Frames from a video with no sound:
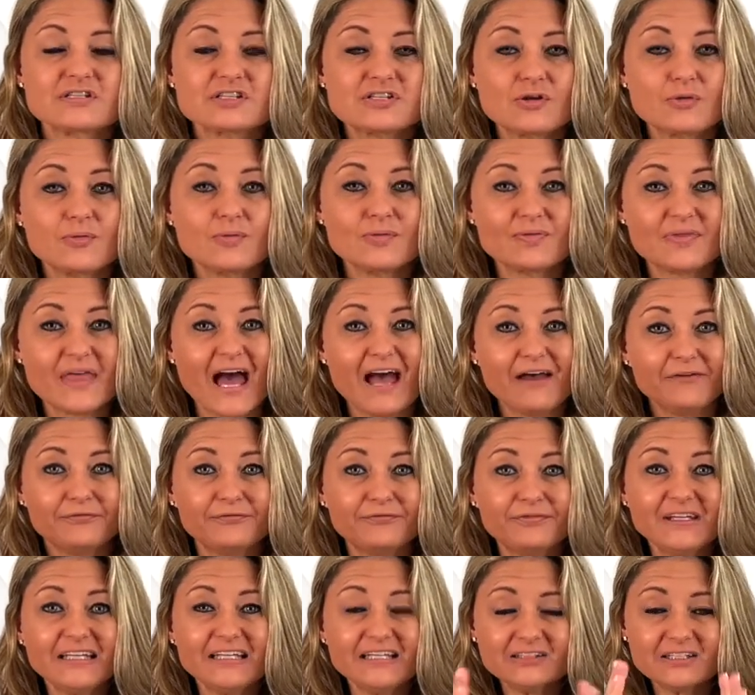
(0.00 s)
So that
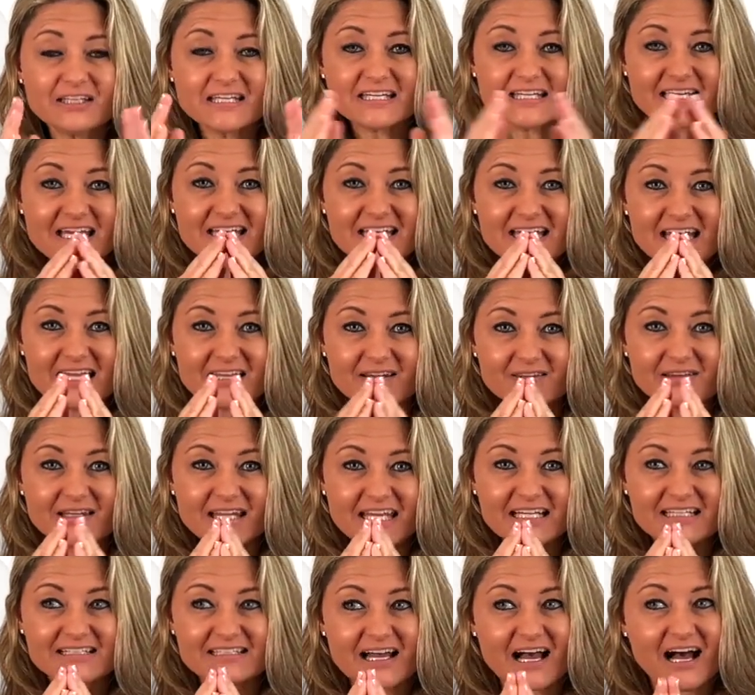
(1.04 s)
feeling can get
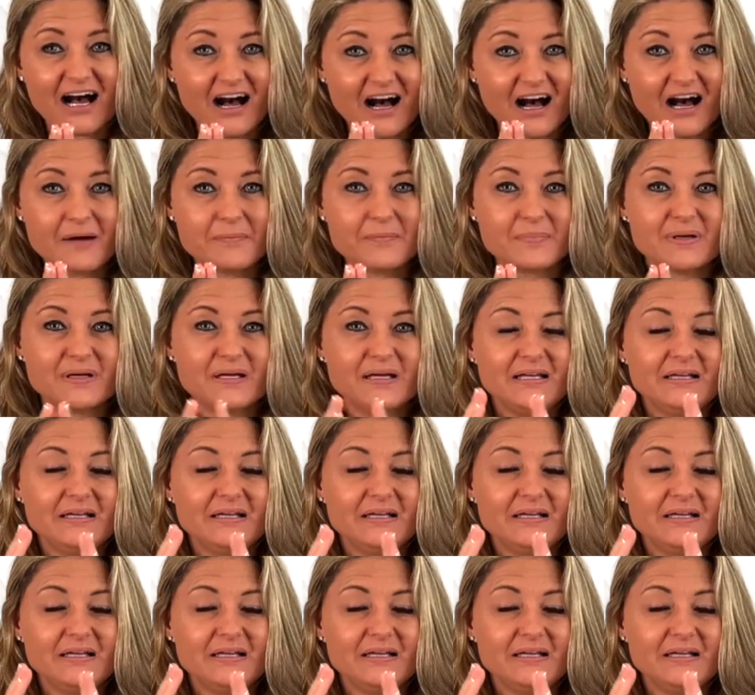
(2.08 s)
linked up